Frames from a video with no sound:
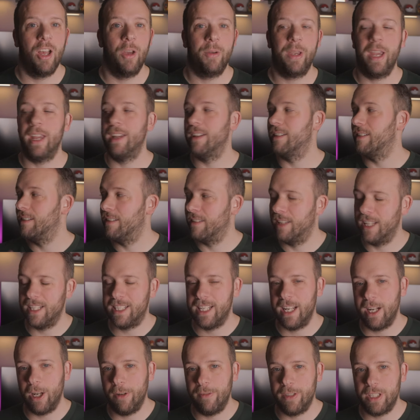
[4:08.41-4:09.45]
Okay,
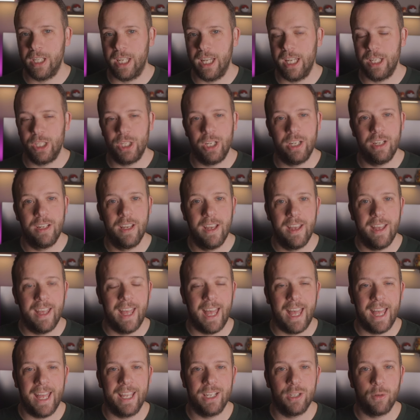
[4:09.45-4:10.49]
let's head over to kitchen
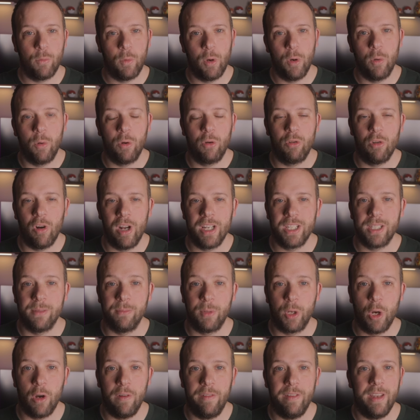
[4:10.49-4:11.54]
and we'll grind
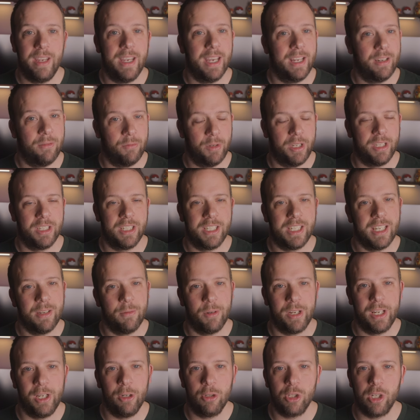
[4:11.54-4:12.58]
some coffee and we can see
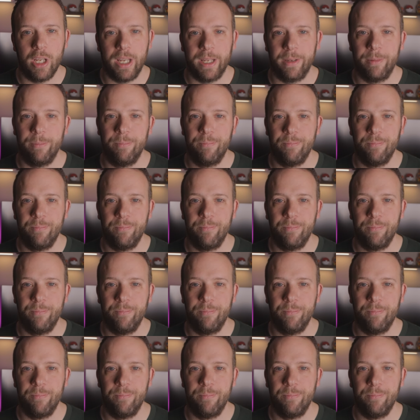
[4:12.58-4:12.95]
what it looks like.